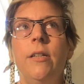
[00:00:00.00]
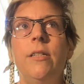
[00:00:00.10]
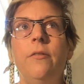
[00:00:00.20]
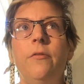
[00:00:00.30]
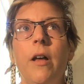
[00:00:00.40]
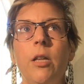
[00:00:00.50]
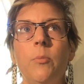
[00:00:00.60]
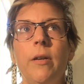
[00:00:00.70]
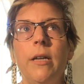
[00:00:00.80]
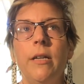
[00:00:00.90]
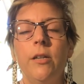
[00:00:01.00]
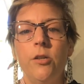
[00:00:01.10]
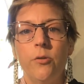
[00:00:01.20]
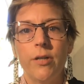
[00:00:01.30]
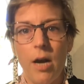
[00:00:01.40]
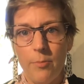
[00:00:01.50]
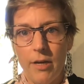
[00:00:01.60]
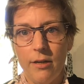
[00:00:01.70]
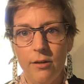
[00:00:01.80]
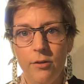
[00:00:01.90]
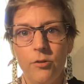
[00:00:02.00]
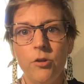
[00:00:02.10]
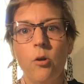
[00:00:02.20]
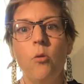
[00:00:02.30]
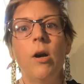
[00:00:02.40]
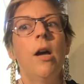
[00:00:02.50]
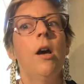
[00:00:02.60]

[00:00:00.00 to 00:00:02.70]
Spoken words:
developing your topic. So